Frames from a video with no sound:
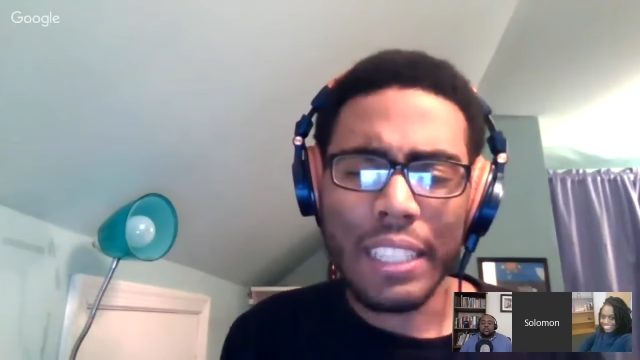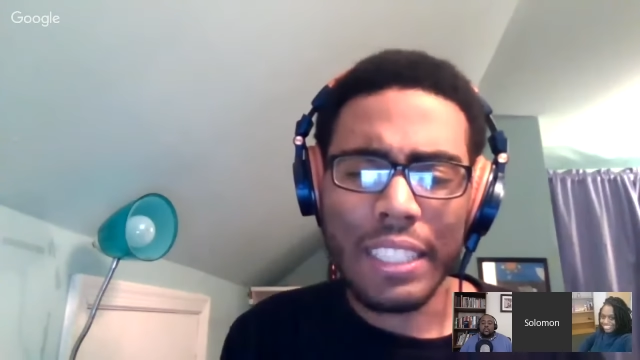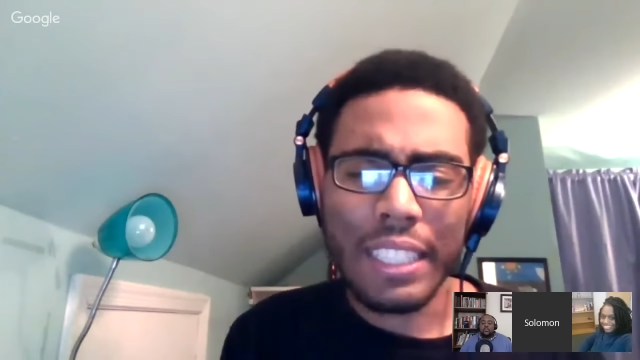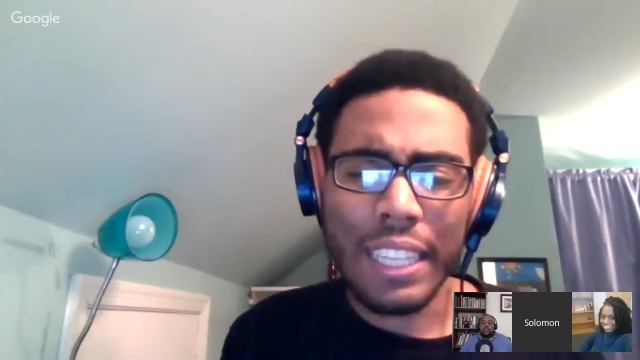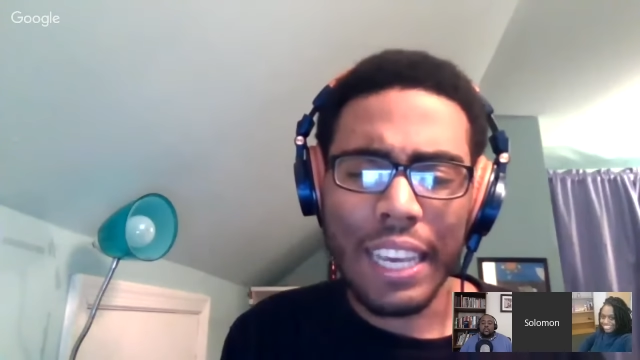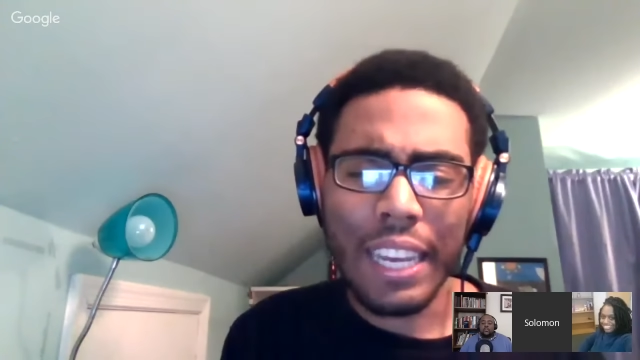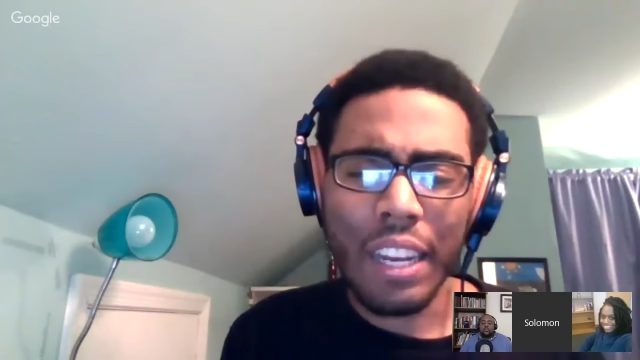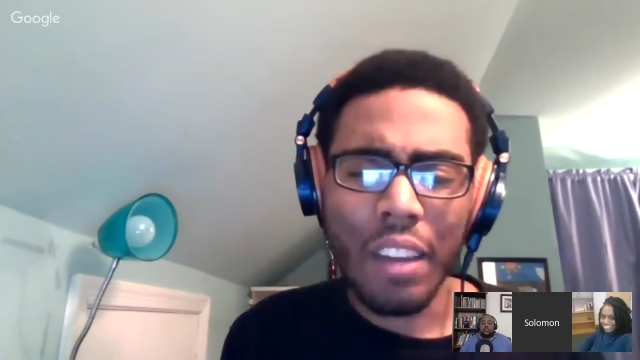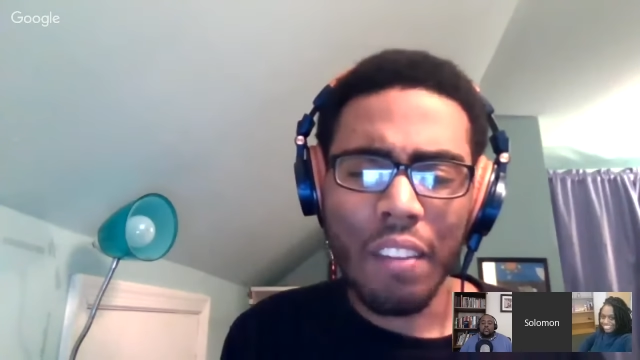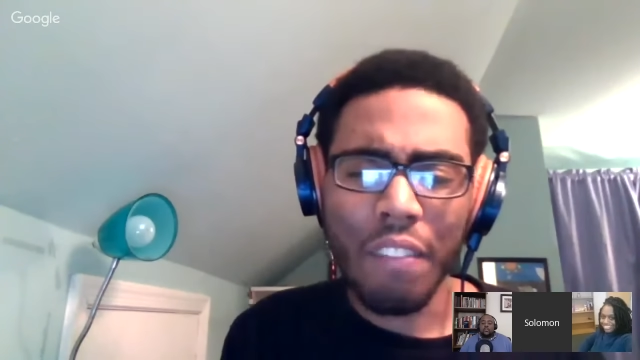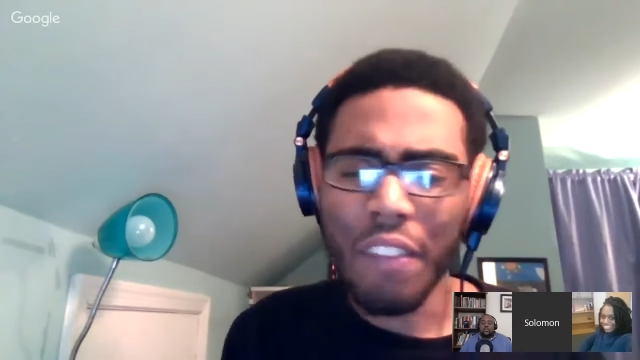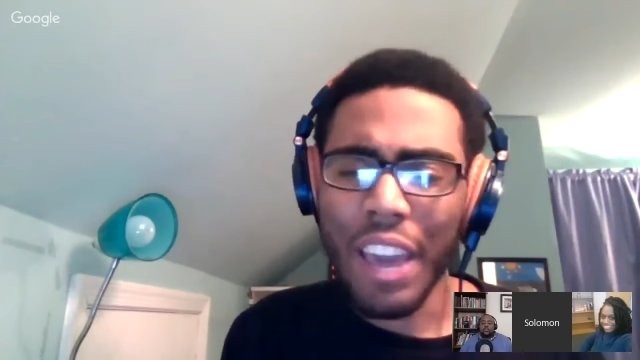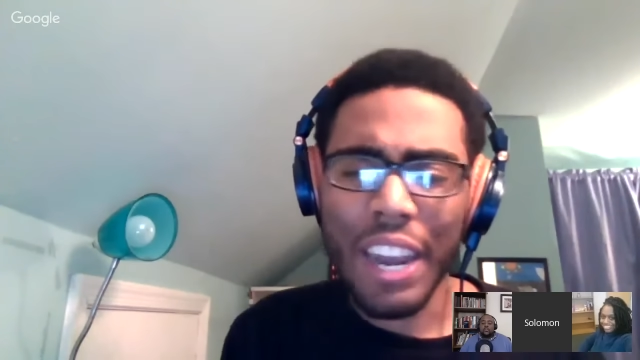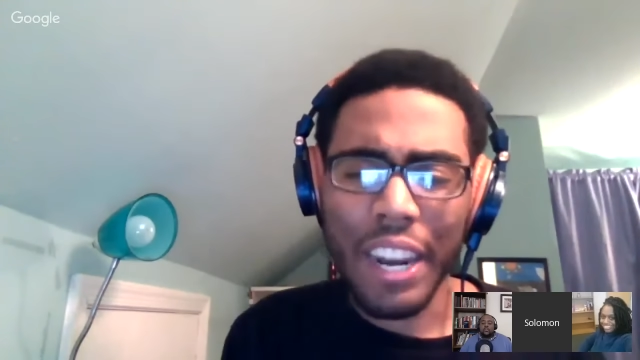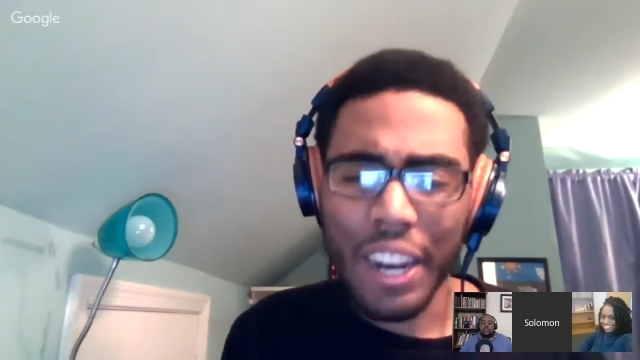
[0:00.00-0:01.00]
doesn't get
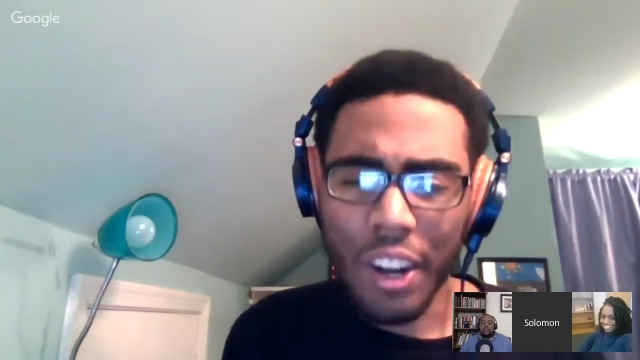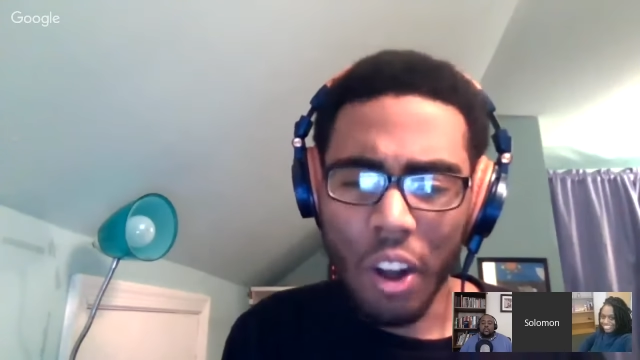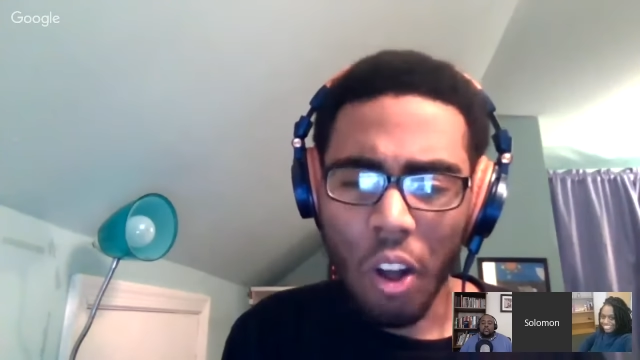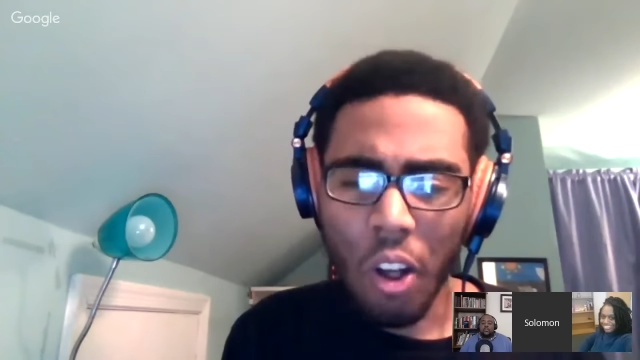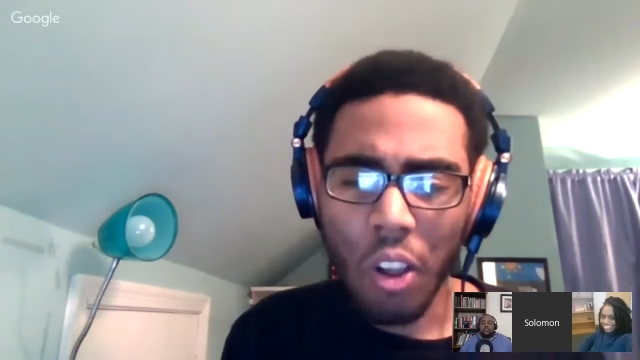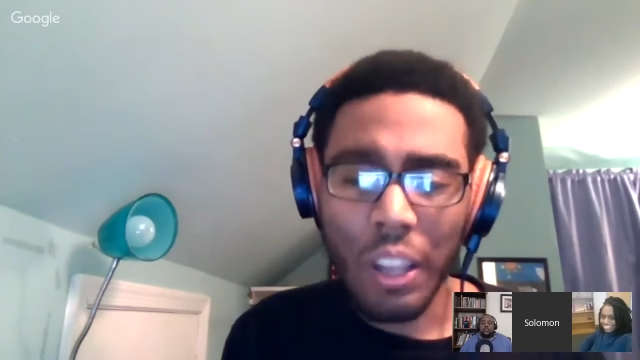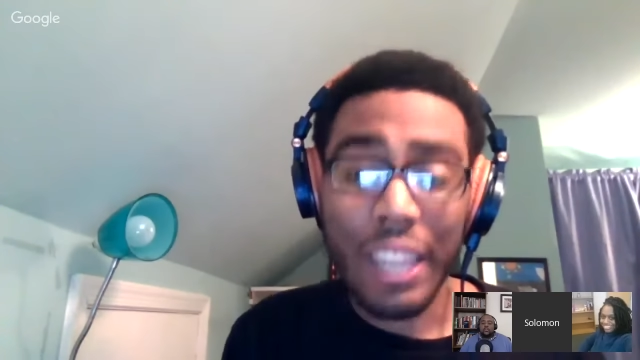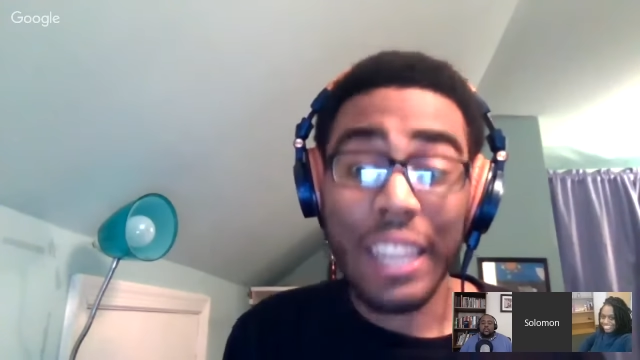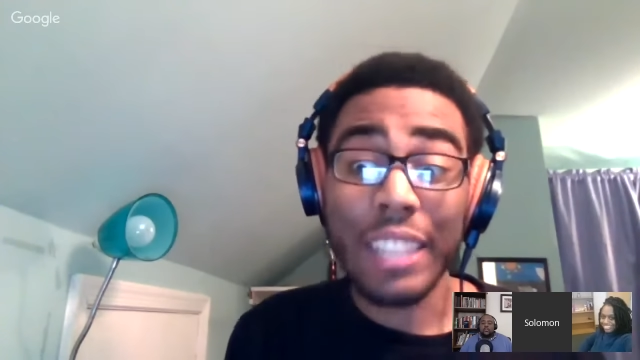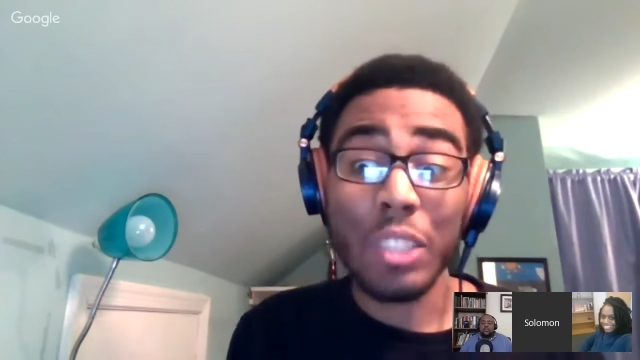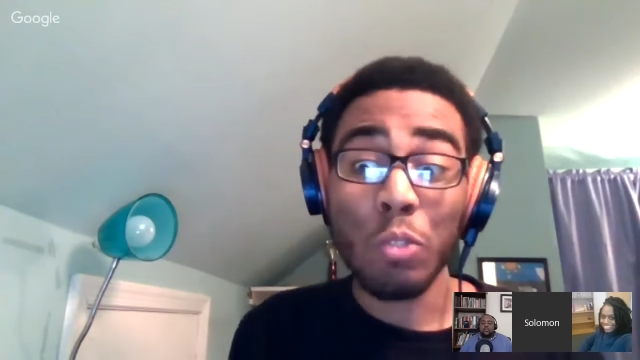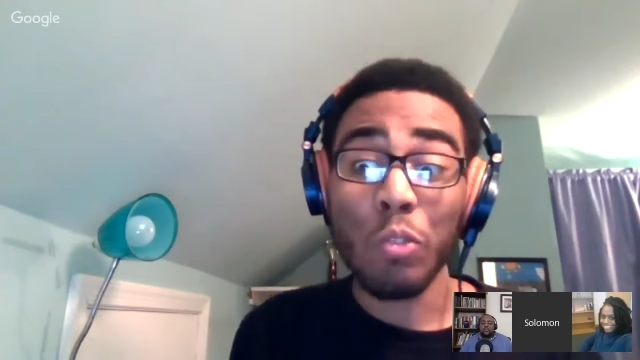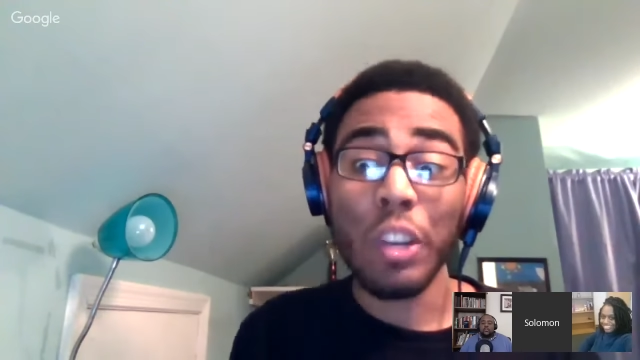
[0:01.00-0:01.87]
vetted at all, and it's